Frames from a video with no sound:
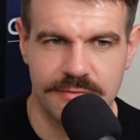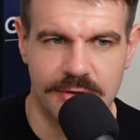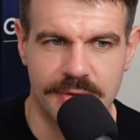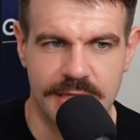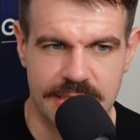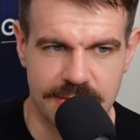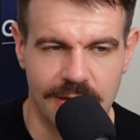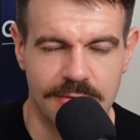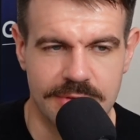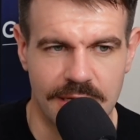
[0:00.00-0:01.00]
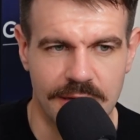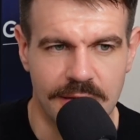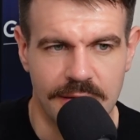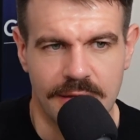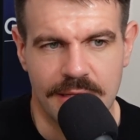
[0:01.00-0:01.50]
few weeks as well. So
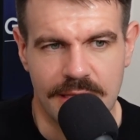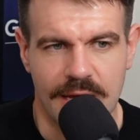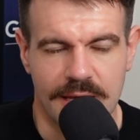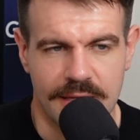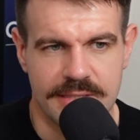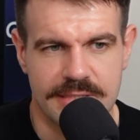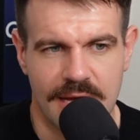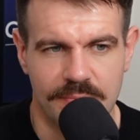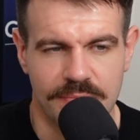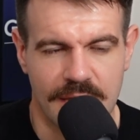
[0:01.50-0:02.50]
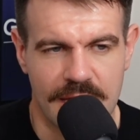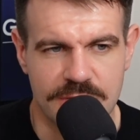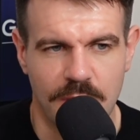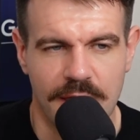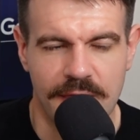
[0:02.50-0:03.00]
yeah, he's um
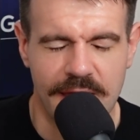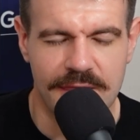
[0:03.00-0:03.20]
he's one there